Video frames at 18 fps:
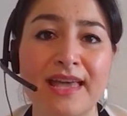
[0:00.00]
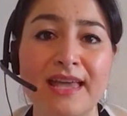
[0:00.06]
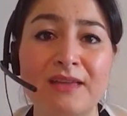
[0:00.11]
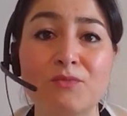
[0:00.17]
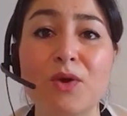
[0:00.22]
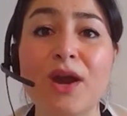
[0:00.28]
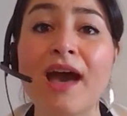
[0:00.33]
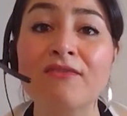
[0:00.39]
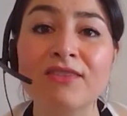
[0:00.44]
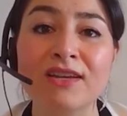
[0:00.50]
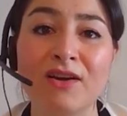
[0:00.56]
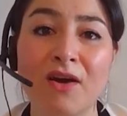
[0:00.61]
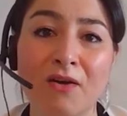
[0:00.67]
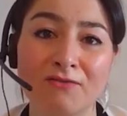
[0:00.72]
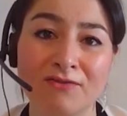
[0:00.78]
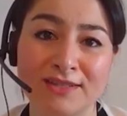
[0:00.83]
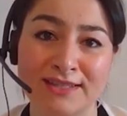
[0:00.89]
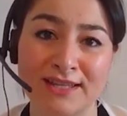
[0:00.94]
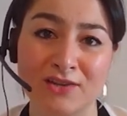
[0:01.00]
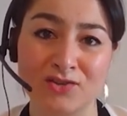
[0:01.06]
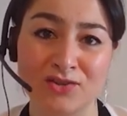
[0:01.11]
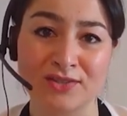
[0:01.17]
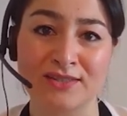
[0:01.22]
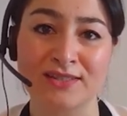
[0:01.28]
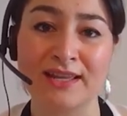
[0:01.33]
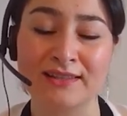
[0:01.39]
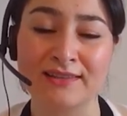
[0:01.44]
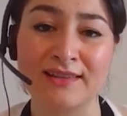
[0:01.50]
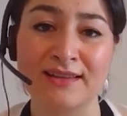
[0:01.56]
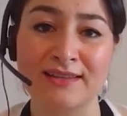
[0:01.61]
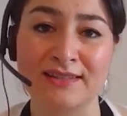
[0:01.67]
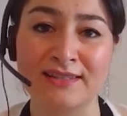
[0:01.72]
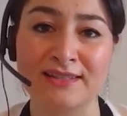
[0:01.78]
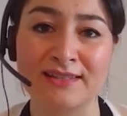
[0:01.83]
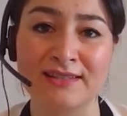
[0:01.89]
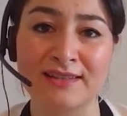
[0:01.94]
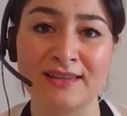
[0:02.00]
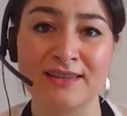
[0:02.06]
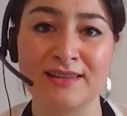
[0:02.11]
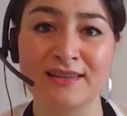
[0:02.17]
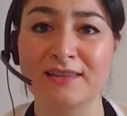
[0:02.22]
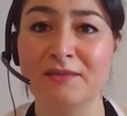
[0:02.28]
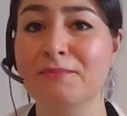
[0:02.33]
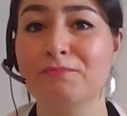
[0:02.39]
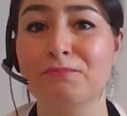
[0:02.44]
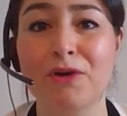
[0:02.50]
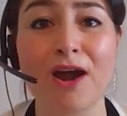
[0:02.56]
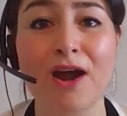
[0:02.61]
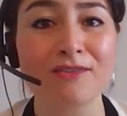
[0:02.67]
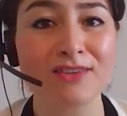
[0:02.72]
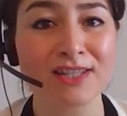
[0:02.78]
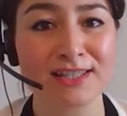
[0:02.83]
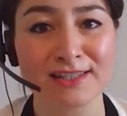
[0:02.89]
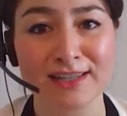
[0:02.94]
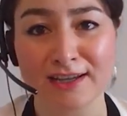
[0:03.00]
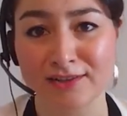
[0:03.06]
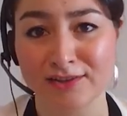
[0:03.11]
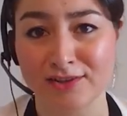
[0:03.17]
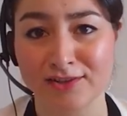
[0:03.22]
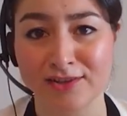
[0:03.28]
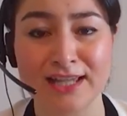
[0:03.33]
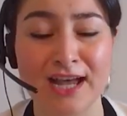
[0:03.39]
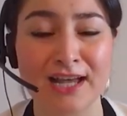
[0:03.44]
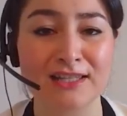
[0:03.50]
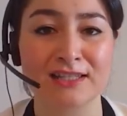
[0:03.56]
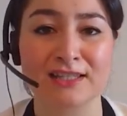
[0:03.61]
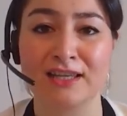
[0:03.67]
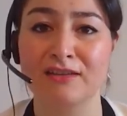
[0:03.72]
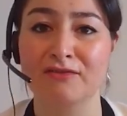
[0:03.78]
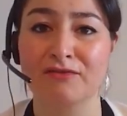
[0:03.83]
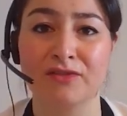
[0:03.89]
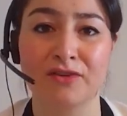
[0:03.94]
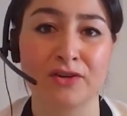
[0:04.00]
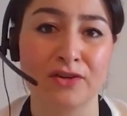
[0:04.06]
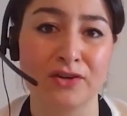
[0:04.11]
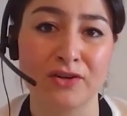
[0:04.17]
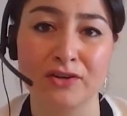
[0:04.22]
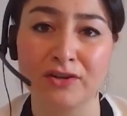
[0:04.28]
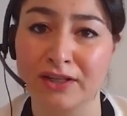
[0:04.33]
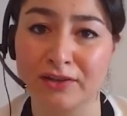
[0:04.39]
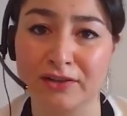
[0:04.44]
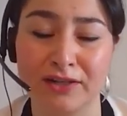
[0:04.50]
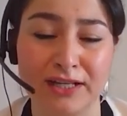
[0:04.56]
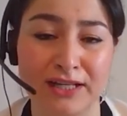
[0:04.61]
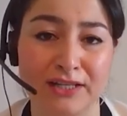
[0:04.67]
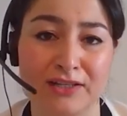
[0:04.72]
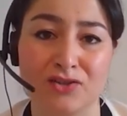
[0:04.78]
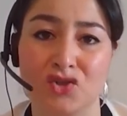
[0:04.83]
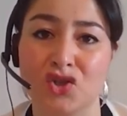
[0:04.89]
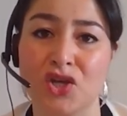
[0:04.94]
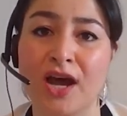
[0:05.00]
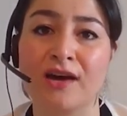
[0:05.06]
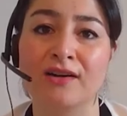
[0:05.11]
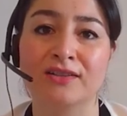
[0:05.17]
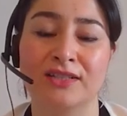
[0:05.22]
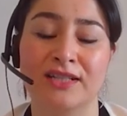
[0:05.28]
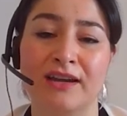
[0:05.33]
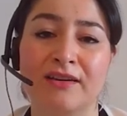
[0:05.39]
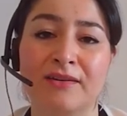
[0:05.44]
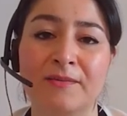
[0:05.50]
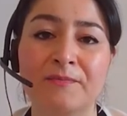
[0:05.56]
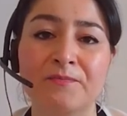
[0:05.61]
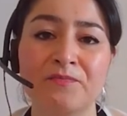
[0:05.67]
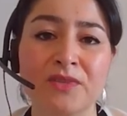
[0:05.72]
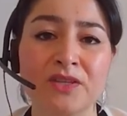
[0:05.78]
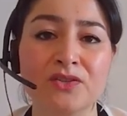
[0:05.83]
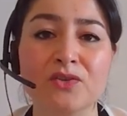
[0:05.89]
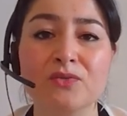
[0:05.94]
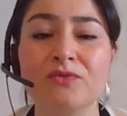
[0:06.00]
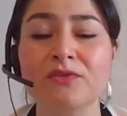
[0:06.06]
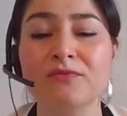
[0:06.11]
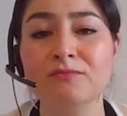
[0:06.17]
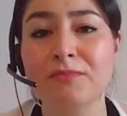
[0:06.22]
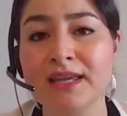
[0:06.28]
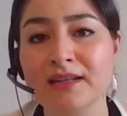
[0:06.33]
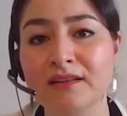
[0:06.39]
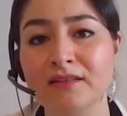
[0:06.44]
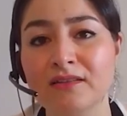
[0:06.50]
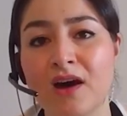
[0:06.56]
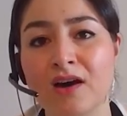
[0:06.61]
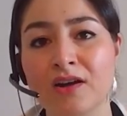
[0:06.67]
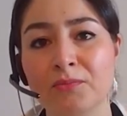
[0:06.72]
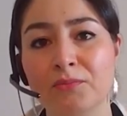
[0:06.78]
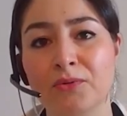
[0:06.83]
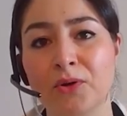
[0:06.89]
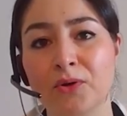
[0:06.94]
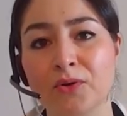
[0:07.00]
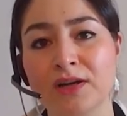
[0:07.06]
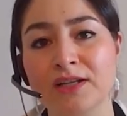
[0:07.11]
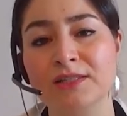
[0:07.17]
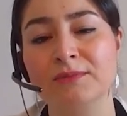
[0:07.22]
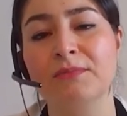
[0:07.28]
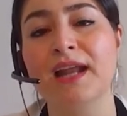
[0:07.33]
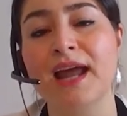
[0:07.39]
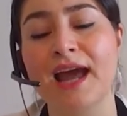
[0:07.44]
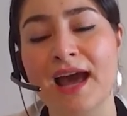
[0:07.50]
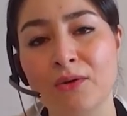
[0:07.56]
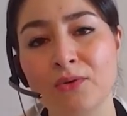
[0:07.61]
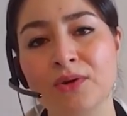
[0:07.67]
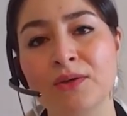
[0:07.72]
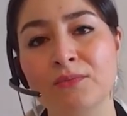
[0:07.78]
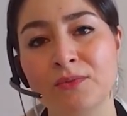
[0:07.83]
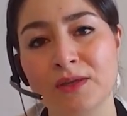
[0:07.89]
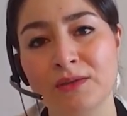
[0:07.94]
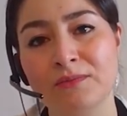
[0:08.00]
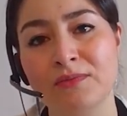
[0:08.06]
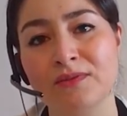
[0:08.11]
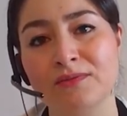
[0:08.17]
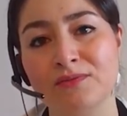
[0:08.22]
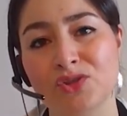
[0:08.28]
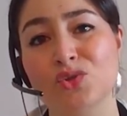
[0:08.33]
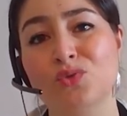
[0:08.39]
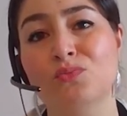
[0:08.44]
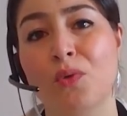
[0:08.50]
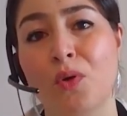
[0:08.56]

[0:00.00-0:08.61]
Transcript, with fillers: conversations like this the private sector is asking for early learning and childcare. So we've made a lot of progress, but how can we do more?